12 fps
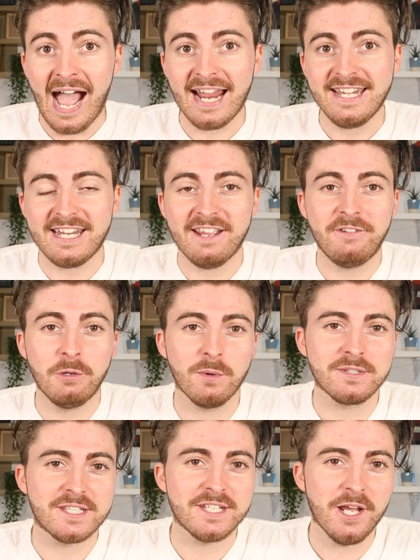And if you
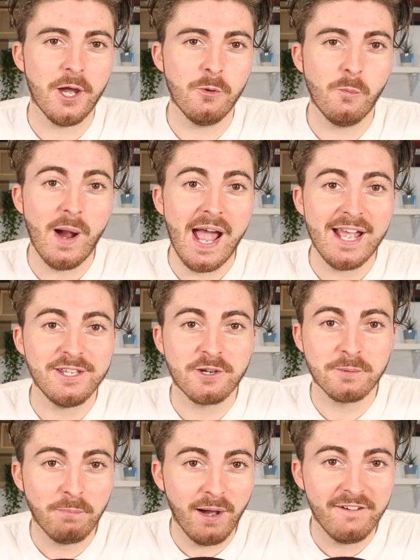wanted to know where you
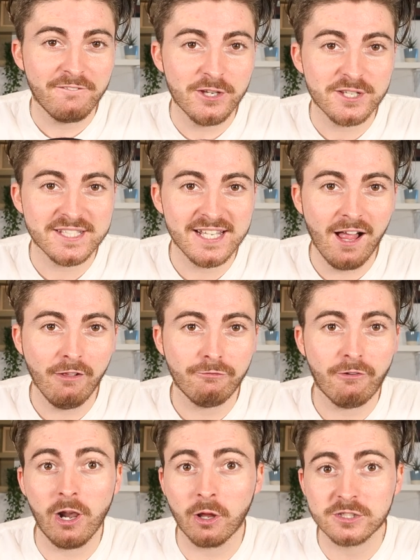can buy it for
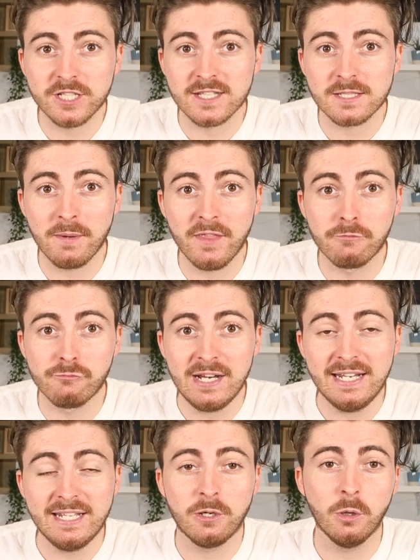yourself, alongside some other
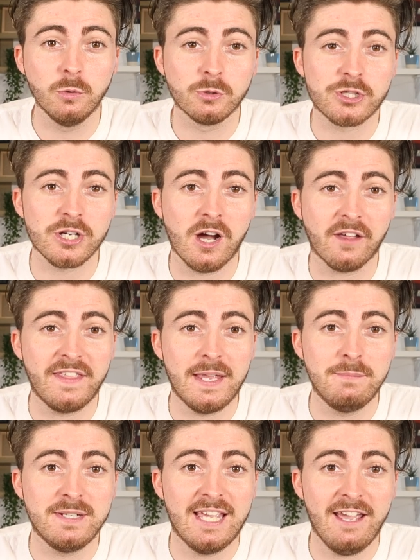really cool
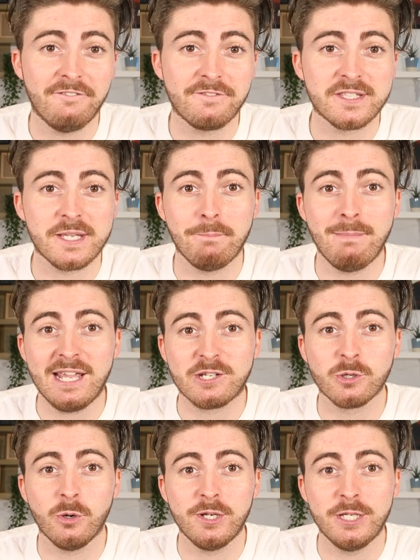shark-themed gifts, make
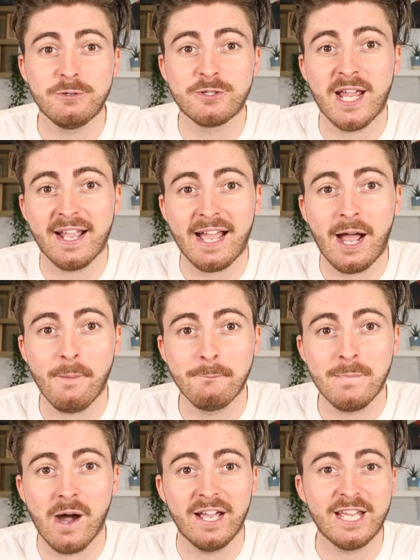sure you check out
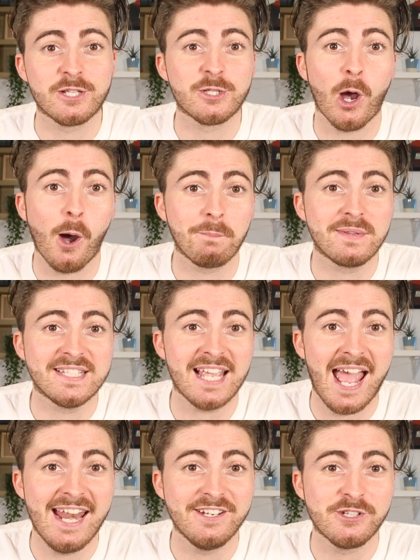my top
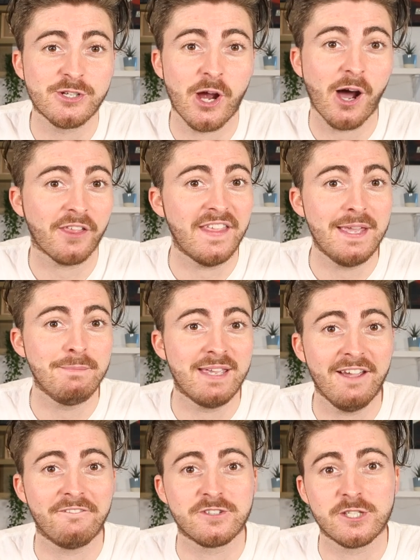10 shark-themed
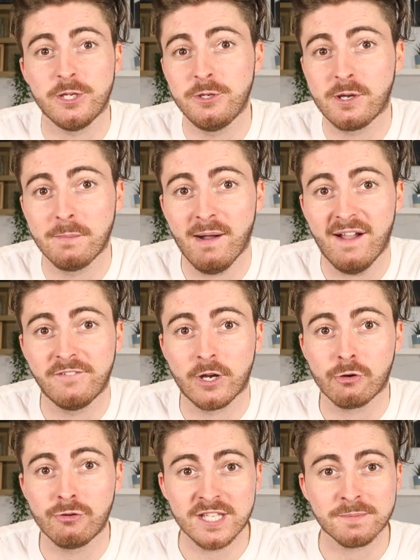gifts you can buy for
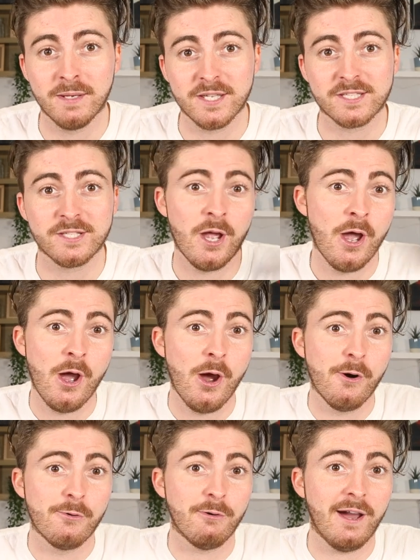Christmas
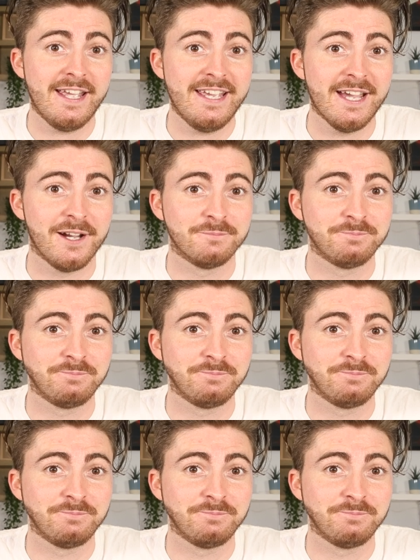right here.